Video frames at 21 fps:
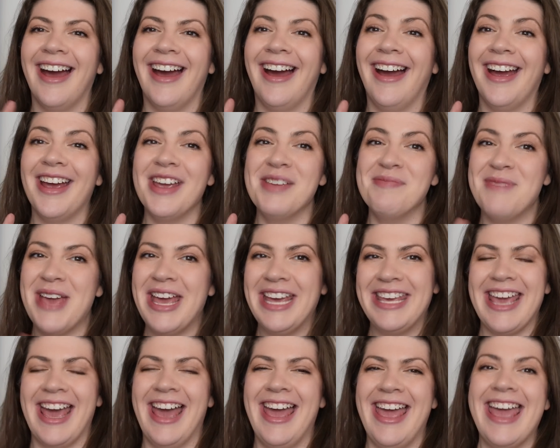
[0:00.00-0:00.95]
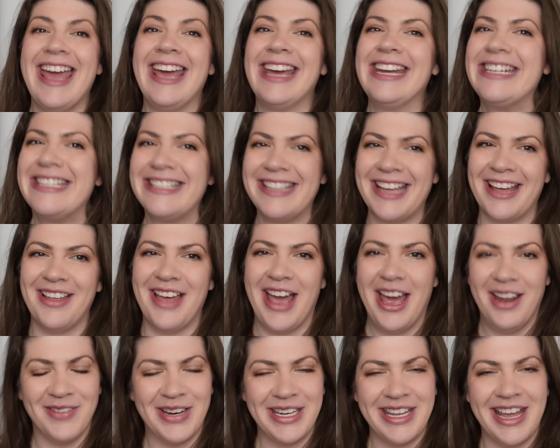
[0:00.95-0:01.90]
I make and sell
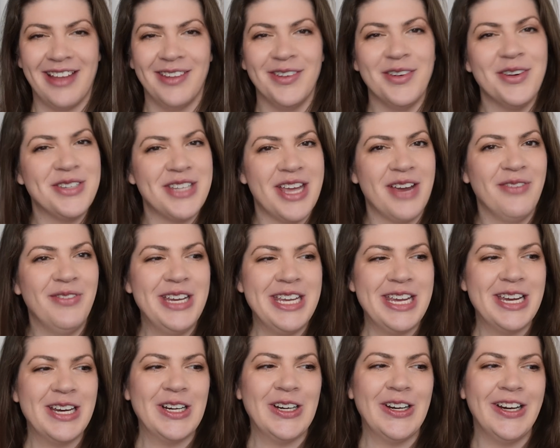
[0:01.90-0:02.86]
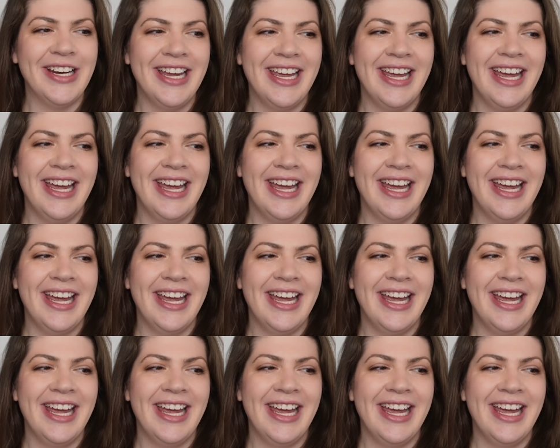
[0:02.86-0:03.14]
advent calendars every year,